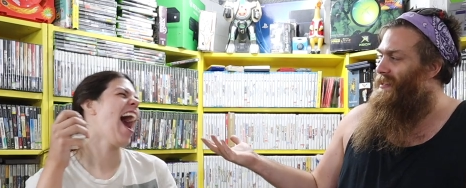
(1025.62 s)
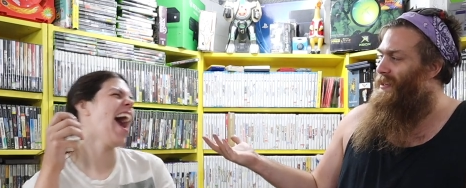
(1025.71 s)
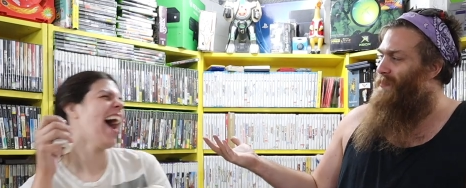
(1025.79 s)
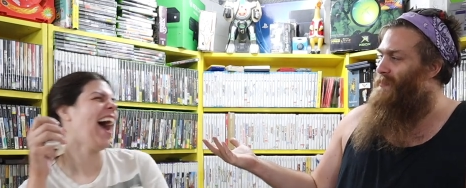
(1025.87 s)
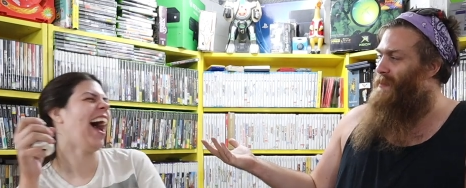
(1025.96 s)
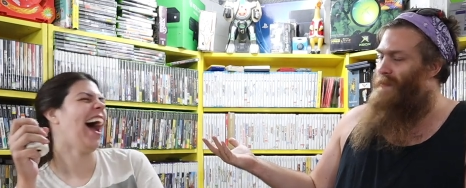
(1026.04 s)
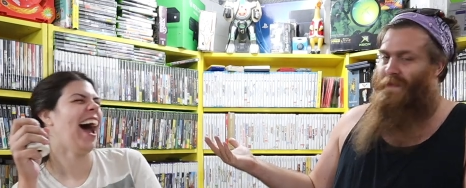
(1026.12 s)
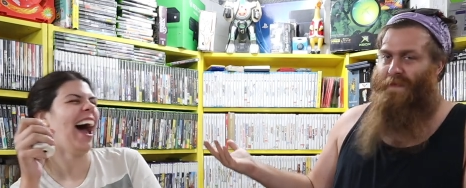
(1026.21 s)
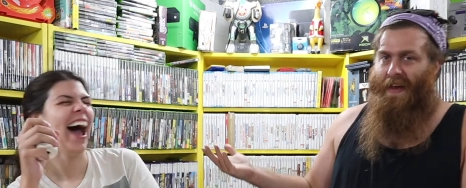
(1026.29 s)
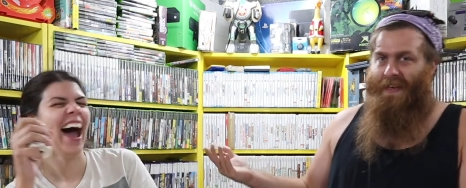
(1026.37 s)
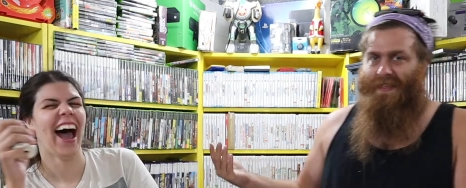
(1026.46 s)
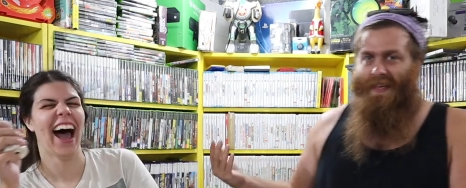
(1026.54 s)
Speaker 1: Don't make me
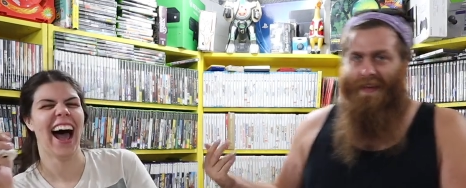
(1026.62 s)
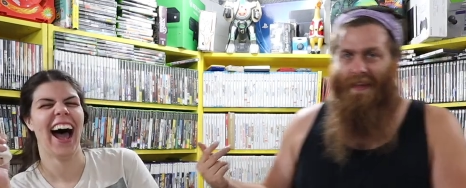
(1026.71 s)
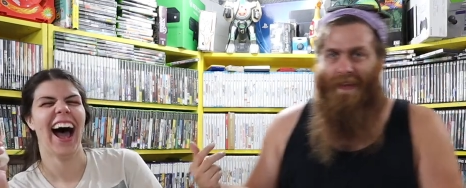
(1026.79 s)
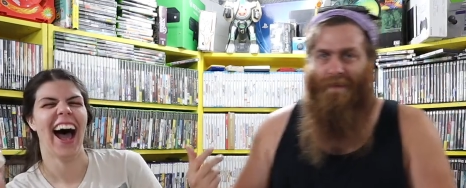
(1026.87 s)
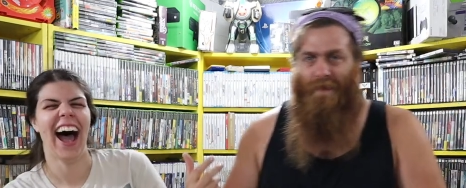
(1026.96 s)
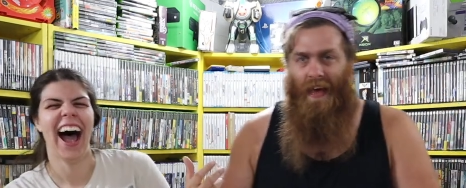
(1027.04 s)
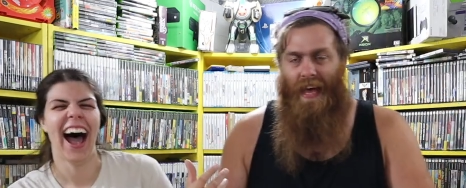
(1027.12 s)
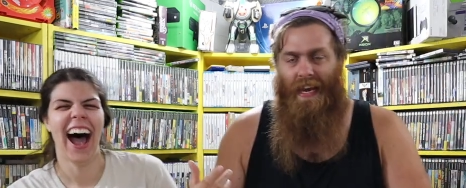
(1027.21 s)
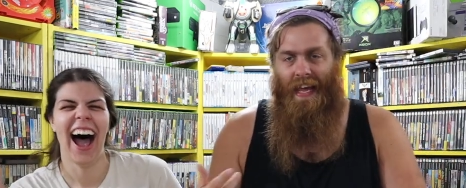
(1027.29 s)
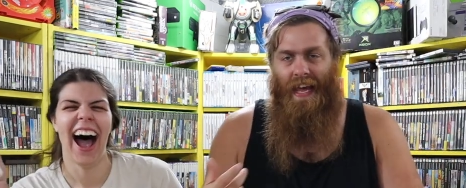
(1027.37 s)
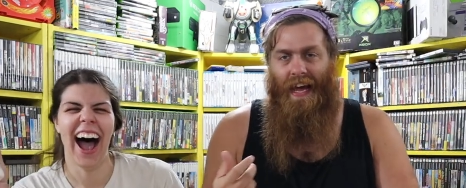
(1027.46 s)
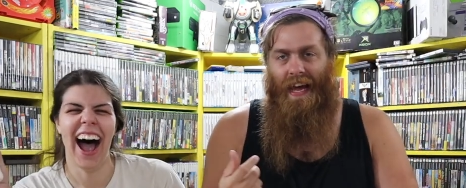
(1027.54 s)
fat, sound like a
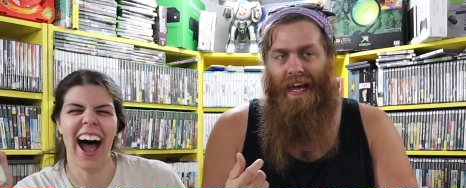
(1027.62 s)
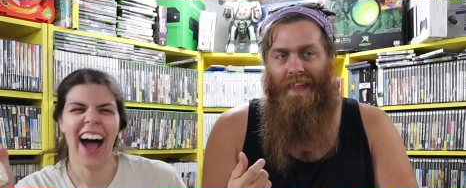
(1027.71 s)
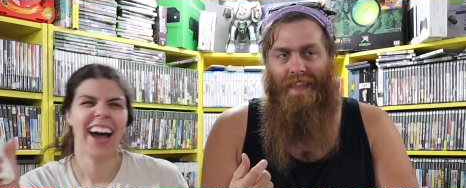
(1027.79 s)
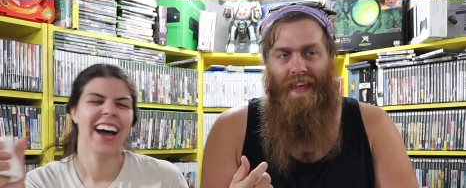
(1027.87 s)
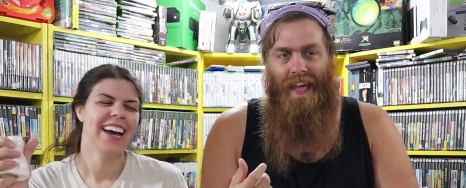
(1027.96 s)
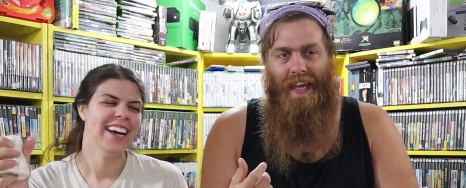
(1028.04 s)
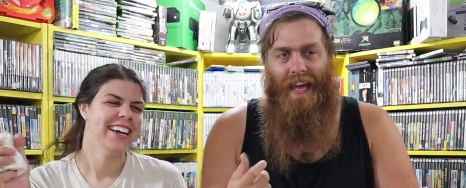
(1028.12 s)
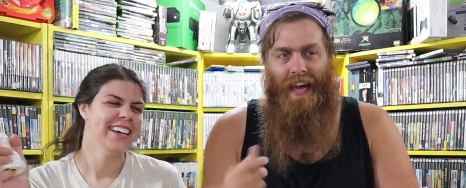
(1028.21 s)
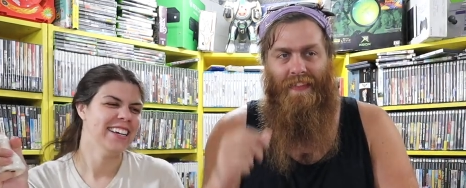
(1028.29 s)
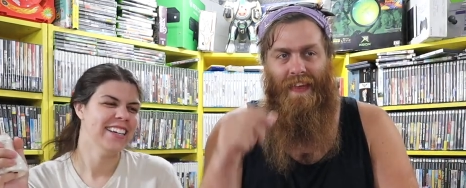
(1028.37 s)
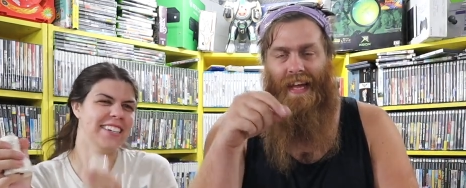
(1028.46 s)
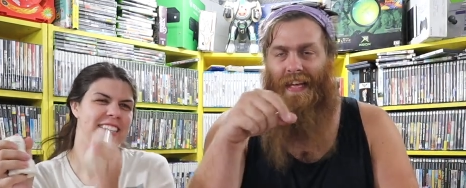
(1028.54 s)
fatty. I think
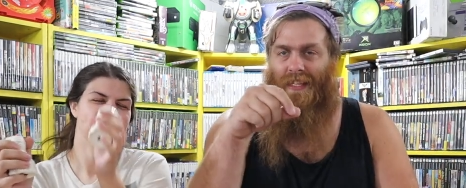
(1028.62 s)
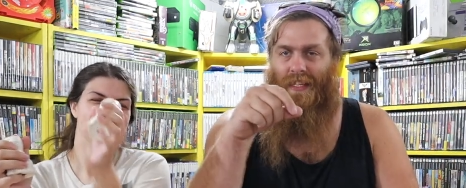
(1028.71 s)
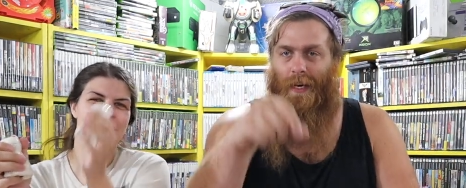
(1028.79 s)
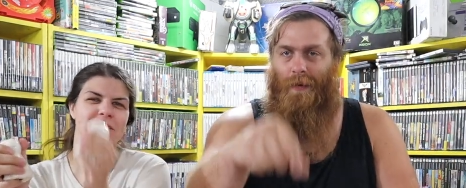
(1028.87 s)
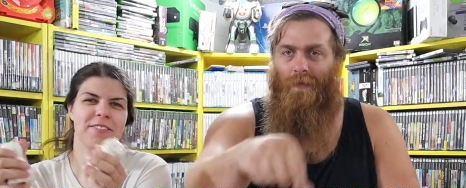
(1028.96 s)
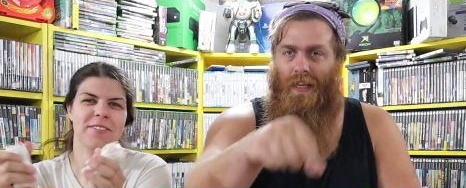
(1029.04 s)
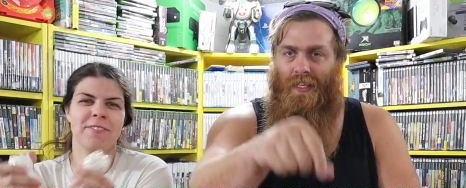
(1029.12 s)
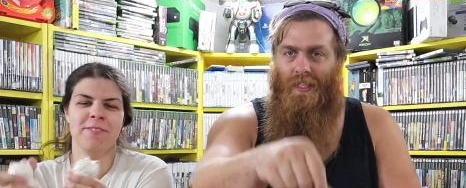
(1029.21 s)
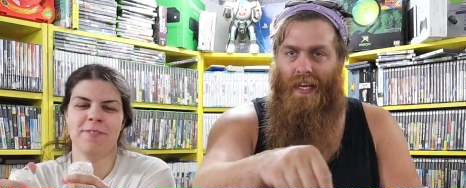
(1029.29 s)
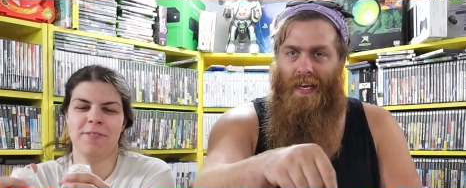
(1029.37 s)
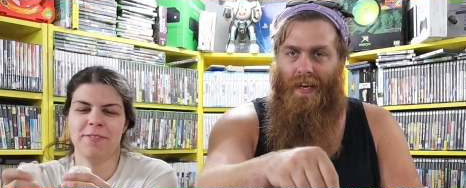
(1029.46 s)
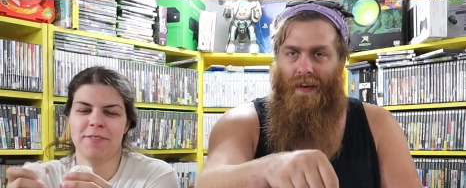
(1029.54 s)
I think I dumbly
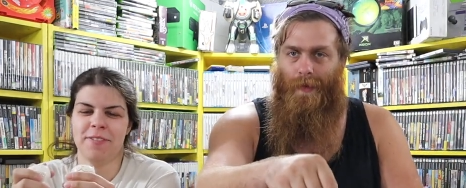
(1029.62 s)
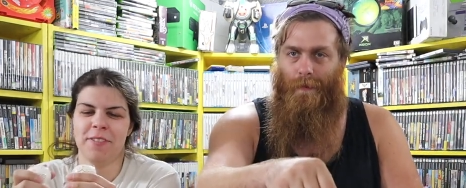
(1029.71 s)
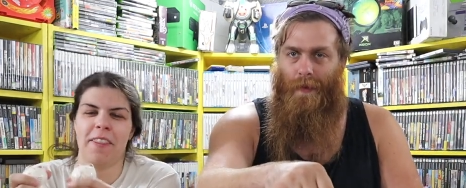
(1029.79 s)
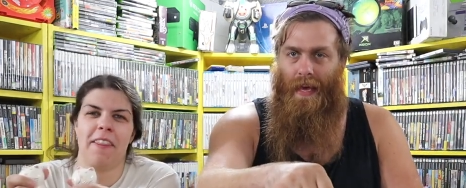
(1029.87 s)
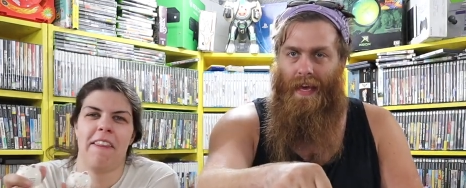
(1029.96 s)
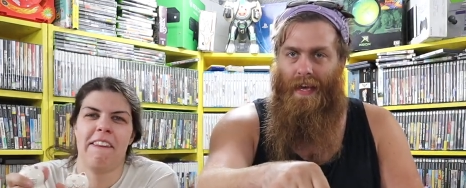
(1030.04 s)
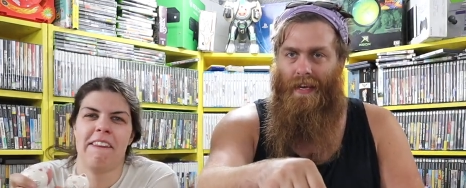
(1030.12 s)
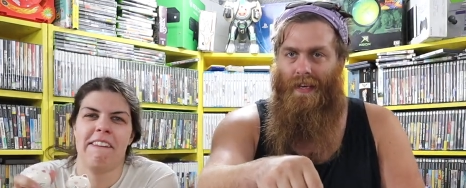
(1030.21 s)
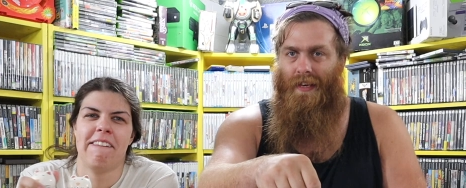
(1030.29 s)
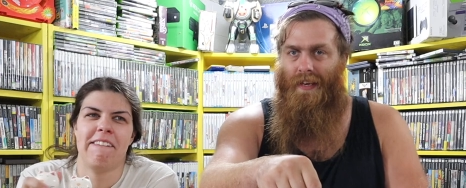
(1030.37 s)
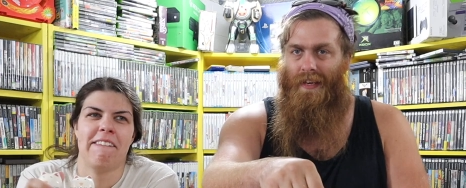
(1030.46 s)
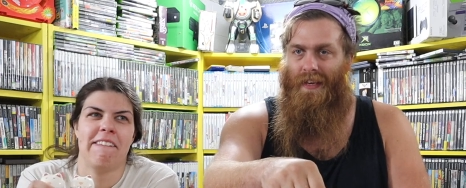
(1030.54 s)
set it on the bed
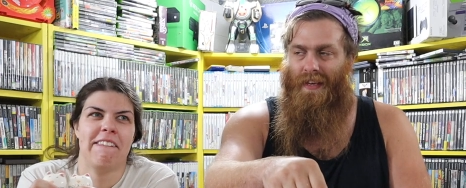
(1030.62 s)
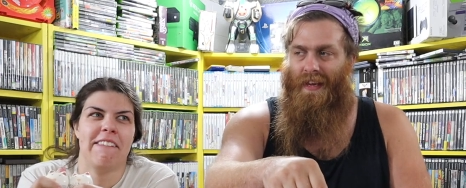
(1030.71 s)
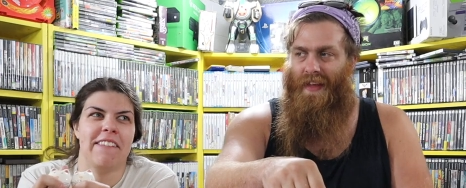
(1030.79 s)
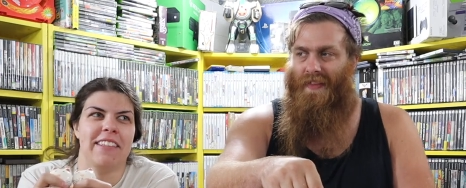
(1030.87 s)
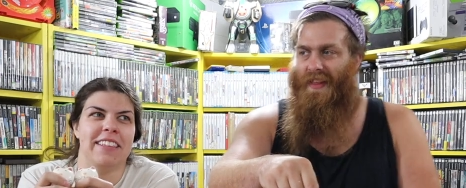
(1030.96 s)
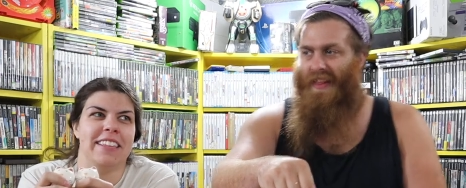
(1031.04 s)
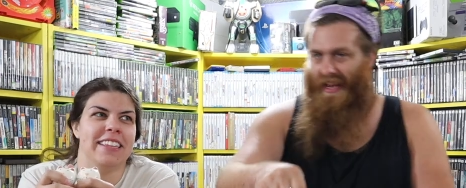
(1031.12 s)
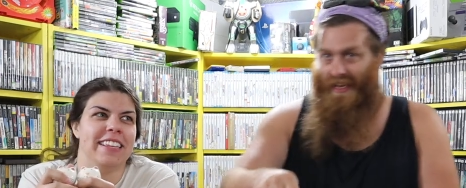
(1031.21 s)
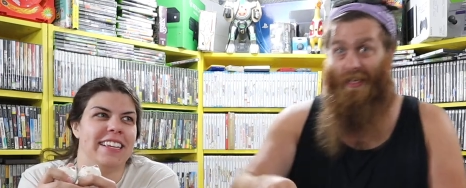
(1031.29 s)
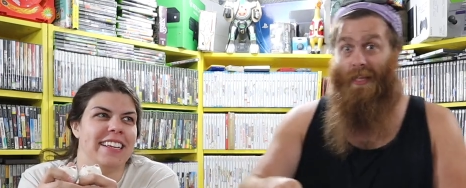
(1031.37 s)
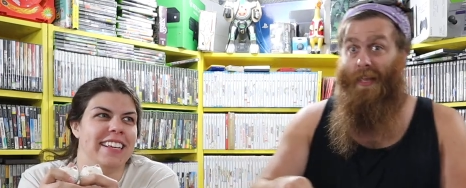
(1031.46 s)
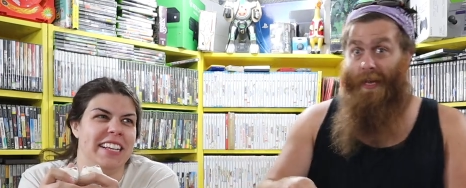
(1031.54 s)
and then like
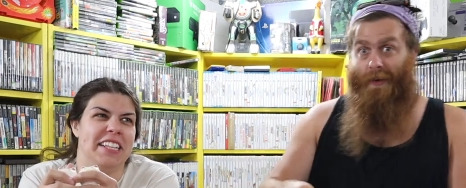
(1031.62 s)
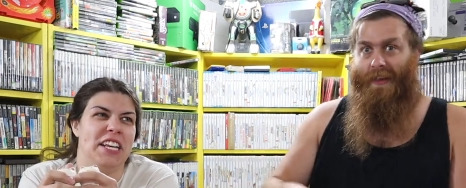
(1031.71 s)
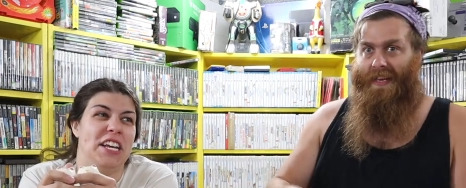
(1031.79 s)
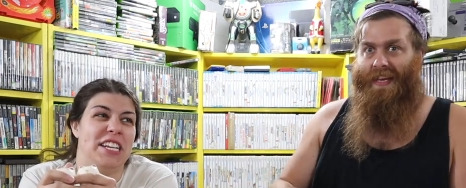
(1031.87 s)
literally